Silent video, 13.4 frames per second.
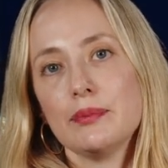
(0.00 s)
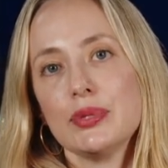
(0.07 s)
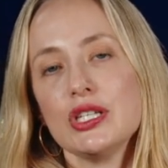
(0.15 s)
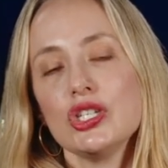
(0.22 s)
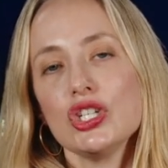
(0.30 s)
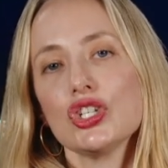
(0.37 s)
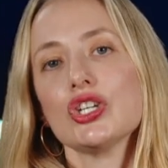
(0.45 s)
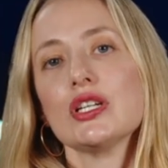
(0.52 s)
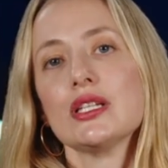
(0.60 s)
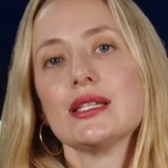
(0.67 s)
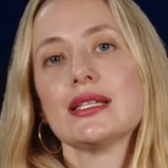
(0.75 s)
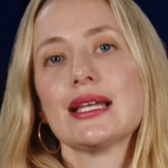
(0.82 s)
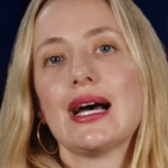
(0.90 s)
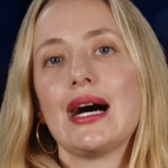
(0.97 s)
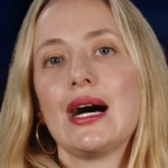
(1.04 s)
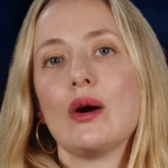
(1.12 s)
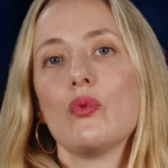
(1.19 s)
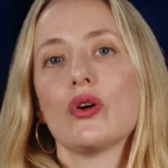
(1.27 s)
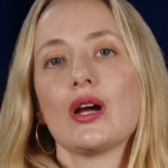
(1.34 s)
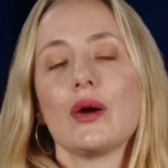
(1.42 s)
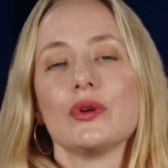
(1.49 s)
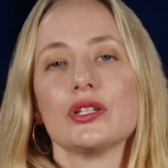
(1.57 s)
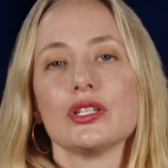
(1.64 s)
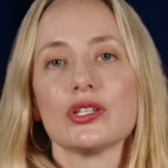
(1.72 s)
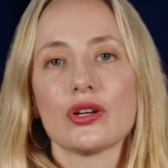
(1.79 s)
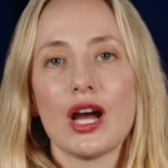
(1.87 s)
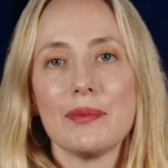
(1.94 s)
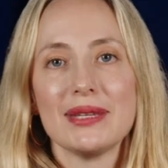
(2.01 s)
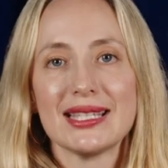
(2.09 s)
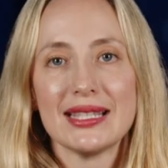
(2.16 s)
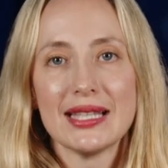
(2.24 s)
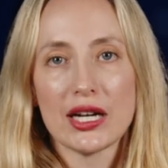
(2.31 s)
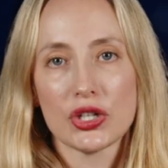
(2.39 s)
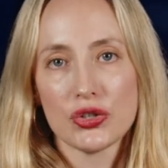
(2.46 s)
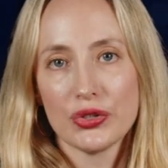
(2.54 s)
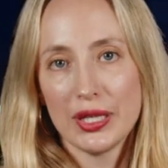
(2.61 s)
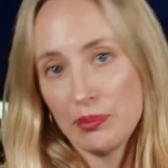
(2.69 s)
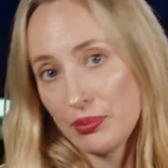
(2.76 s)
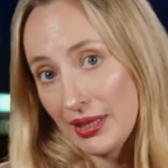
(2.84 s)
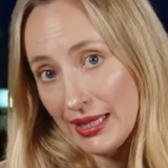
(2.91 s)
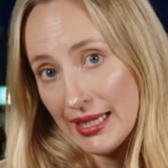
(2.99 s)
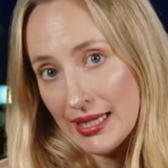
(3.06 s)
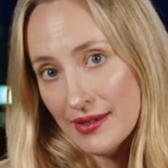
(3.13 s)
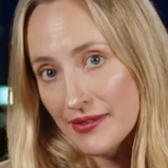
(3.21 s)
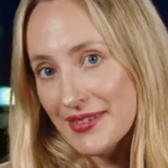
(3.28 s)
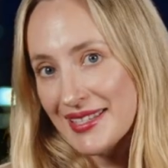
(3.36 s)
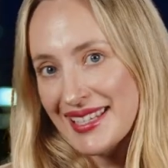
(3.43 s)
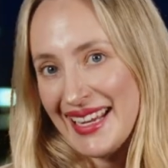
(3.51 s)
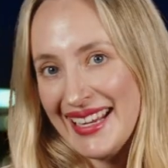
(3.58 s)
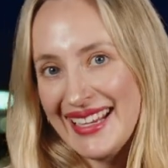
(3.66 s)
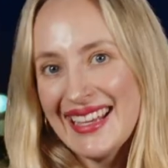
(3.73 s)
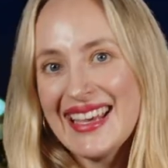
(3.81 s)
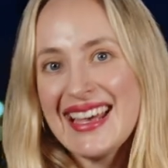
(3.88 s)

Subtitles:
positions are what I would describe as luxury beliefs.